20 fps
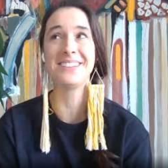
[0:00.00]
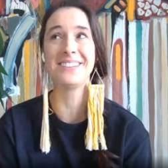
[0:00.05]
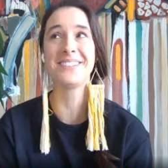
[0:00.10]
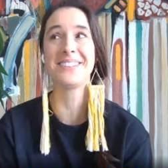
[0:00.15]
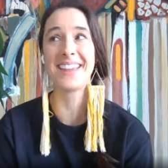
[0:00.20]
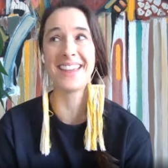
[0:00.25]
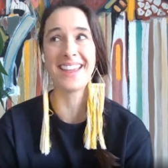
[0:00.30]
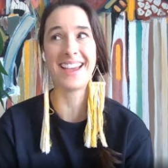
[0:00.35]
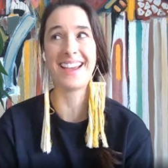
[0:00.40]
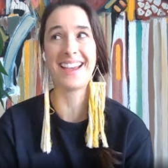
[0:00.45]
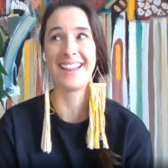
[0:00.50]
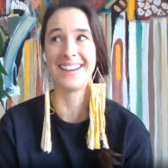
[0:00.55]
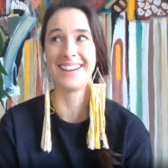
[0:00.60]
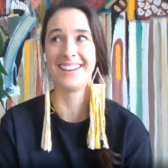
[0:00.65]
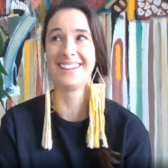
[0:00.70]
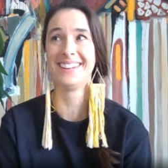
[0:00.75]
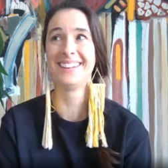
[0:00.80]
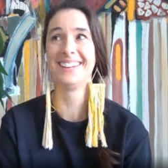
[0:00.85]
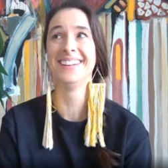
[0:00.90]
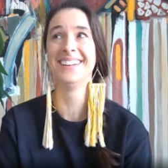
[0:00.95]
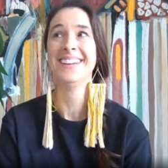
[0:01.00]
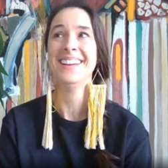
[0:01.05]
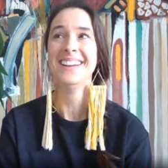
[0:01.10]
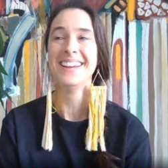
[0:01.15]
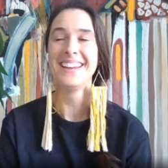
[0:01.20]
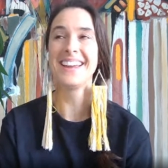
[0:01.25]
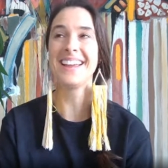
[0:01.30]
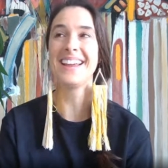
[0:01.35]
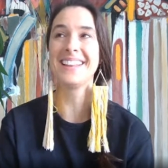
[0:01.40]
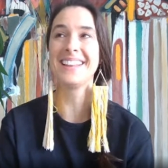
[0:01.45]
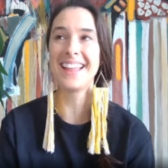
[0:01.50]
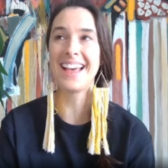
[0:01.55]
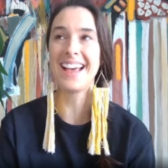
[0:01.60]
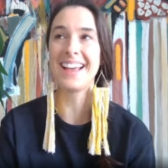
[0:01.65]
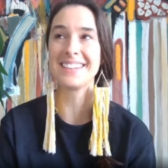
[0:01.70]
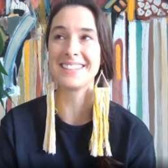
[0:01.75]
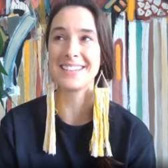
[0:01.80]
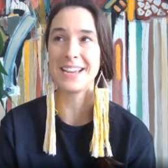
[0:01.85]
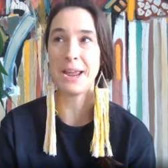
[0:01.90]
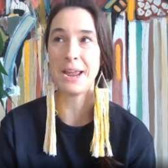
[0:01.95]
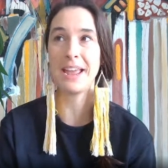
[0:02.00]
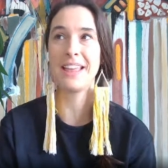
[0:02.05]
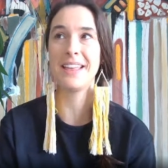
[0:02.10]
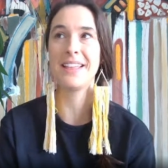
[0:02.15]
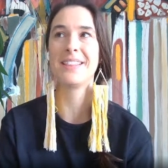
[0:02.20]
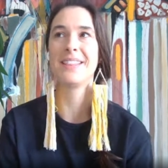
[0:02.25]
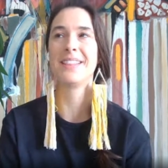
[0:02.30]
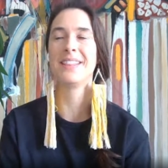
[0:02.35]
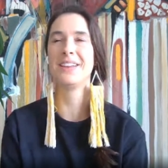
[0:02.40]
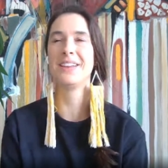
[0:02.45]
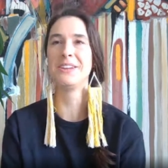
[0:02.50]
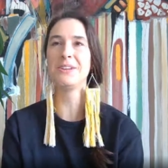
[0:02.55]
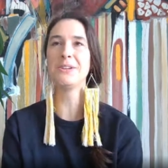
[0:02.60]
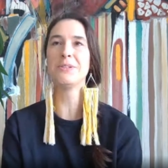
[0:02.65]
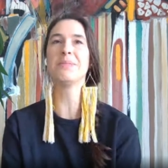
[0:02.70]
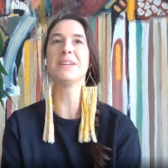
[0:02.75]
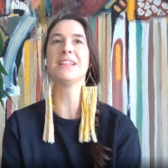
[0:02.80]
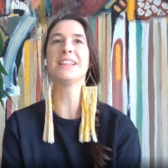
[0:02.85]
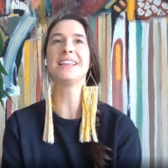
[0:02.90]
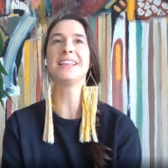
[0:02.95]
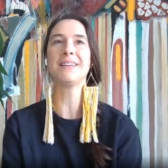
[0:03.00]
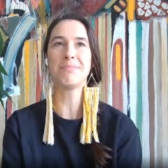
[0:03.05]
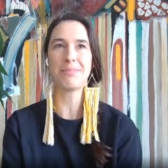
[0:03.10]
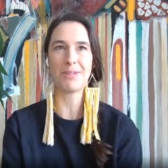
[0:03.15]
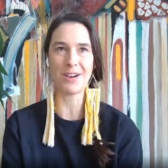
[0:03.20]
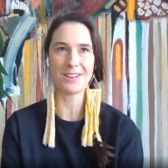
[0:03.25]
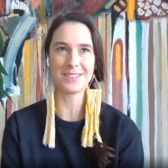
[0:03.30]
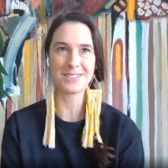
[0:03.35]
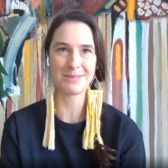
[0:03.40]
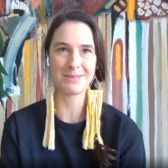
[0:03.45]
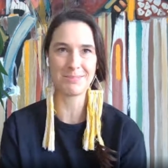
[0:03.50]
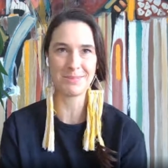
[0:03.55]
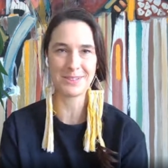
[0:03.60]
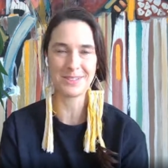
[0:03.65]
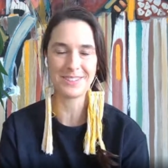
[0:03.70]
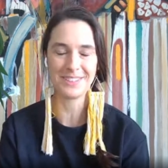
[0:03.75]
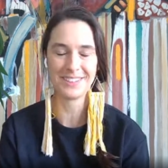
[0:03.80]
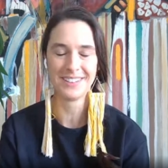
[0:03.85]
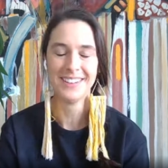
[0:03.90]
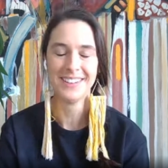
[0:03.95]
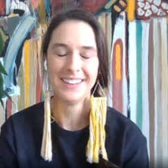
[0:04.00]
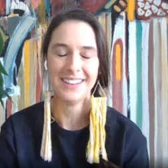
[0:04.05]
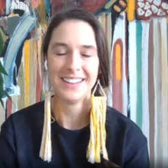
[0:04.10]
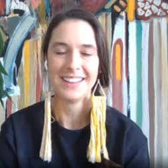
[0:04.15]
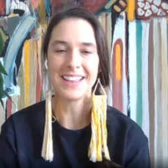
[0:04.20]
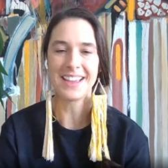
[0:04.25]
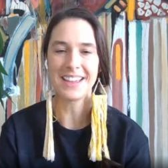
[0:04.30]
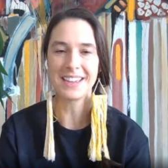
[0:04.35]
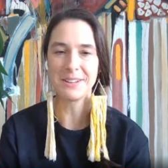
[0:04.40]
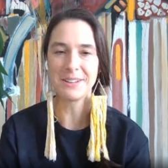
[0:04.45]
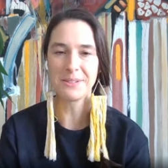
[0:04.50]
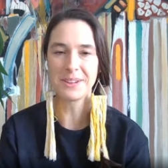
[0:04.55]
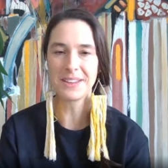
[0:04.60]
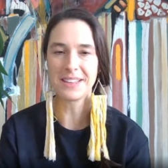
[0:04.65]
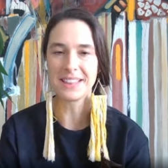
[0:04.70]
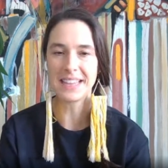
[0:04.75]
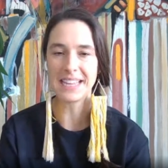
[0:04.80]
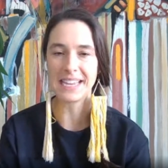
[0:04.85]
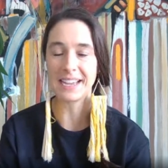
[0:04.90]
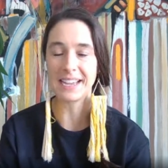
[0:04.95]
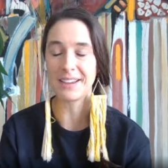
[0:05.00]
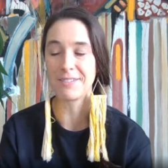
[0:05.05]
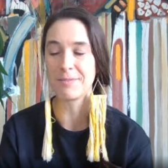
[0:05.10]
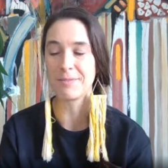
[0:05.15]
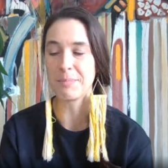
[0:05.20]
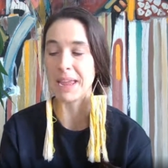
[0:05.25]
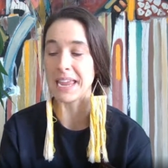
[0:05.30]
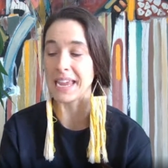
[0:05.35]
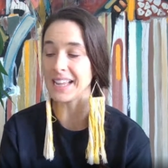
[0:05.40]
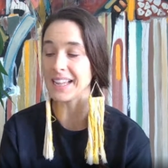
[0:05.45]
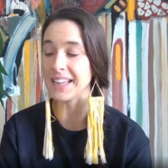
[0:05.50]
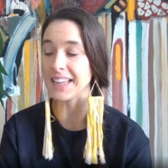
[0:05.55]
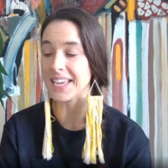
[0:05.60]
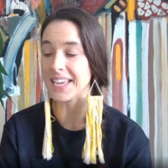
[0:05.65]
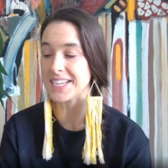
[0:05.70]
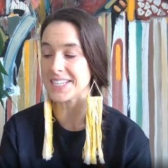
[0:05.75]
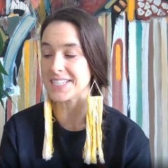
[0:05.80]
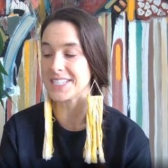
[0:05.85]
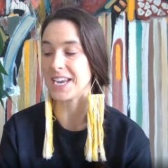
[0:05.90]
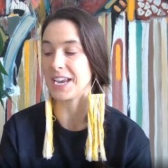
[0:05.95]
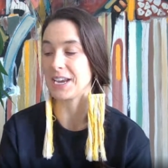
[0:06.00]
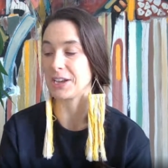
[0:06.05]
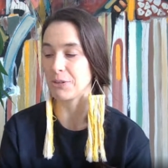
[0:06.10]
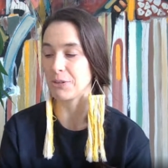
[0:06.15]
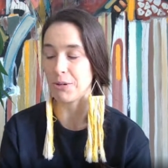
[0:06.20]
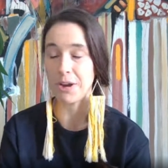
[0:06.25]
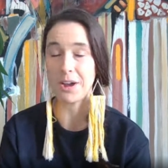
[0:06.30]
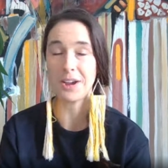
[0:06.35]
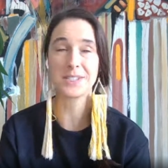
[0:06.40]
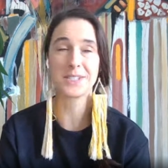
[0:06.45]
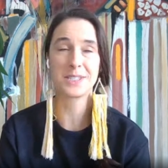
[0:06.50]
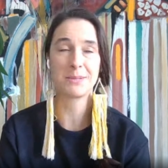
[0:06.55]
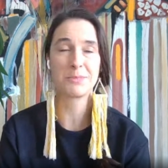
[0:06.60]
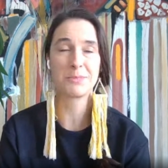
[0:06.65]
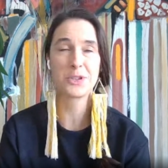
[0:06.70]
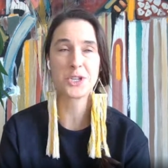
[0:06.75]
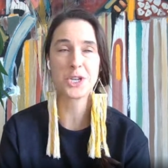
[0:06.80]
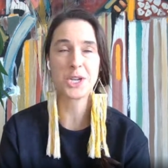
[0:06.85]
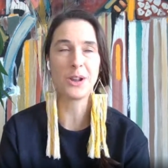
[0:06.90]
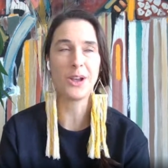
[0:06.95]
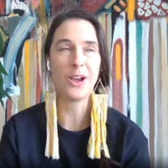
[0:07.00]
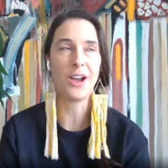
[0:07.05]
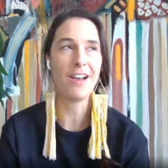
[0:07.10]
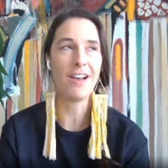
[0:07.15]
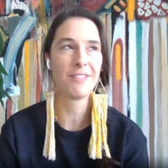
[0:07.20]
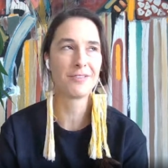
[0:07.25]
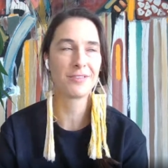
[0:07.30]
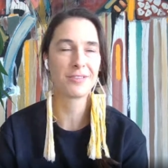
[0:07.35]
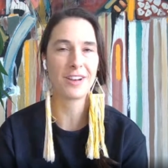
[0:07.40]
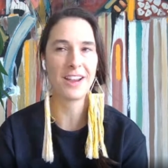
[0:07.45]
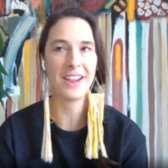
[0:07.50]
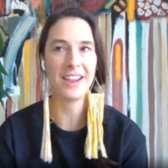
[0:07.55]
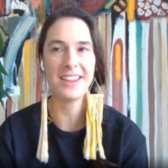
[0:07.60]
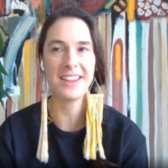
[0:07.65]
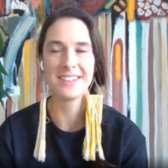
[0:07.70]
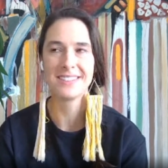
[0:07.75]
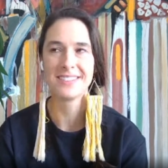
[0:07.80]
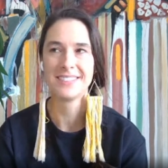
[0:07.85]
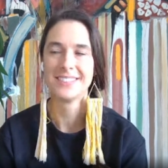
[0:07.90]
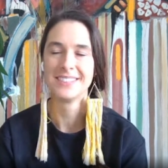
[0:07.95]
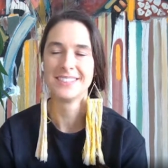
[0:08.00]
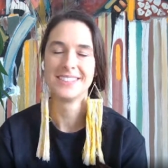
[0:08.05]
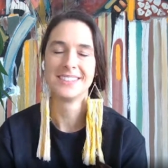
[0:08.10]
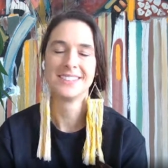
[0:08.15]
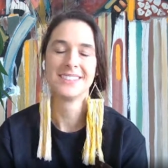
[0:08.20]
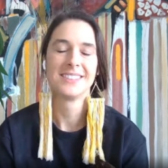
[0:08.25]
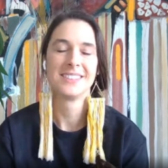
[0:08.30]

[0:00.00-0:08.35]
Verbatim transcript: you can in that day humanly possible that you can think of. Make a list and cross some shit off, right? Mm-hmm.